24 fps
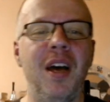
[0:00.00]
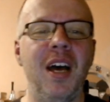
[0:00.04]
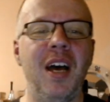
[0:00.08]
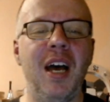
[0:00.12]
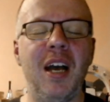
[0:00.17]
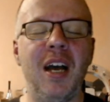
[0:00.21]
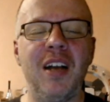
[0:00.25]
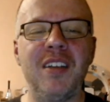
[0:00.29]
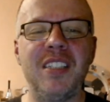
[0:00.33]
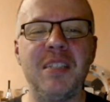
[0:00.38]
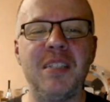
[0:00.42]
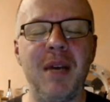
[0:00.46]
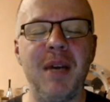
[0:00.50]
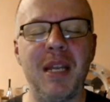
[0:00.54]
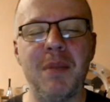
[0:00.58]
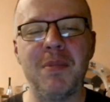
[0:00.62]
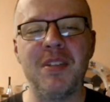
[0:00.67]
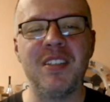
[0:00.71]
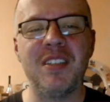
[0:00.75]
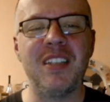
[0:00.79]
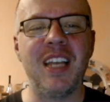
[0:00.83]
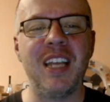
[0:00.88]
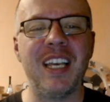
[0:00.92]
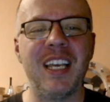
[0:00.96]
because he made a
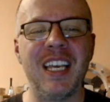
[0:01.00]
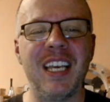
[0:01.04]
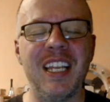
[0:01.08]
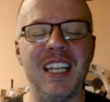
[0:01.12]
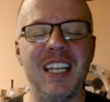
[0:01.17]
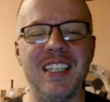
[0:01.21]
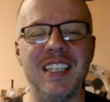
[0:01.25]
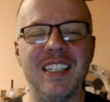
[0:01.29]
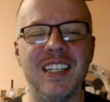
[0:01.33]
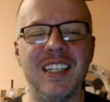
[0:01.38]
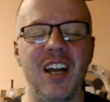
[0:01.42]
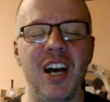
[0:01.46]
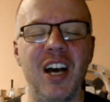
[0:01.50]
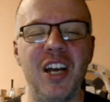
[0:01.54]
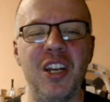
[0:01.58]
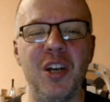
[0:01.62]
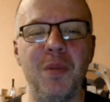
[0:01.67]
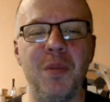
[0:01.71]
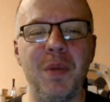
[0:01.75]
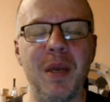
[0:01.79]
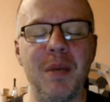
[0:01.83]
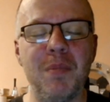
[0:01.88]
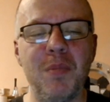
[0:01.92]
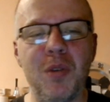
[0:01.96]
mistake in his
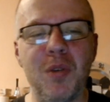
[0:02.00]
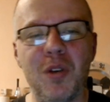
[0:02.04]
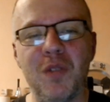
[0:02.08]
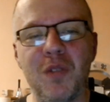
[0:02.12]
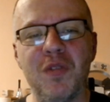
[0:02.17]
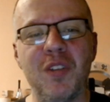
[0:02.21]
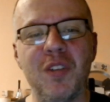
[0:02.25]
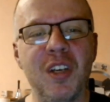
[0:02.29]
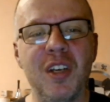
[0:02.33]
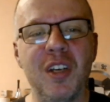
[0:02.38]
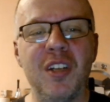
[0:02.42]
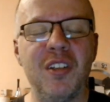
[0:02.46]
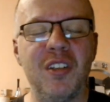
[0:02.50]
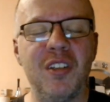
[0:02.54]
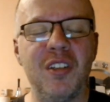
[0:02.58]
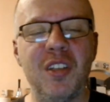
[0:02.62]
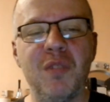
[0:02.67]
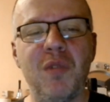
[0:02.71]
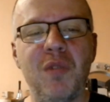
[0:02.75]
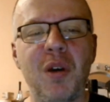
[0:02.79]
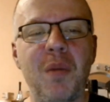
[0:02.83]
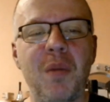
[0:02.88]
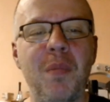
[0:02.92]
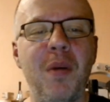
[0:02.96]
lineup. He moved to the
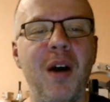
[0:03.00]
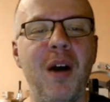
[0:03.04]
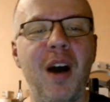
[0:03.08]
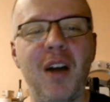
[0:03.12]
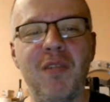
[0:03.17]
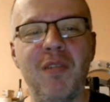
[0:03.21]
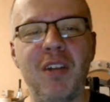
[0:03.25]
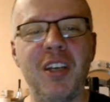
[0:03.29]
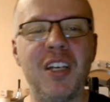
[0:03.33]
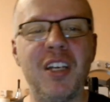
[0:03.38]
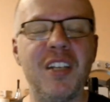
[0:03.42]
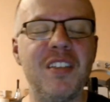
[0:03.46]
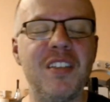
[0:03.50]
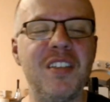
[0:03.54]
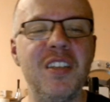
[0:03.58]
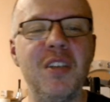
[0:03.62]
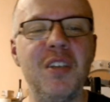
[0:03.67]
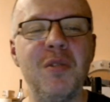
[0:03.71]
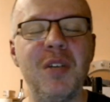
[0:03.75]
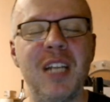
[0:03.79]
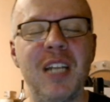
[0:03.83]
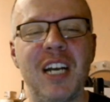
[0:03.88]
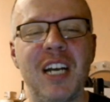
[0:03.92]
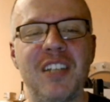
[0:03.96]
wrong part, and
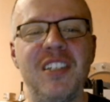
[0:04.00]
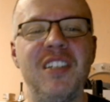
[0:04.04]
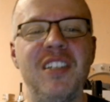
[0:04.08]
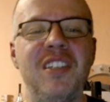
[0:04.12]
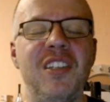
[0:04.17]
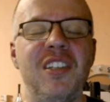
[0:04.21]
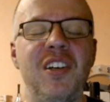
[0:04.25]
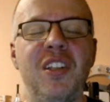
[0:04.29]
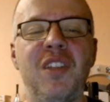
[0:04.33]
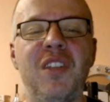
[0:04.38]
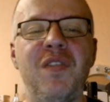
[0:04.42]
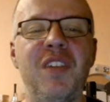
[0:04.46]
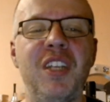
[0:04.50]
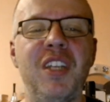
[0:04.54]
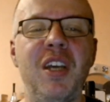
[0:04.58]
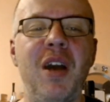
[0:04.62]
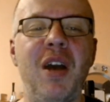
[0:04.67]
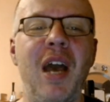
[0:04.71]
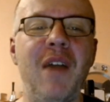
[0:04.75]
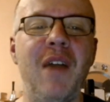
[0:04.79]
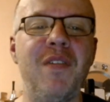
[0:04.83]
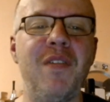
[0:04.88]
you can actually see on the video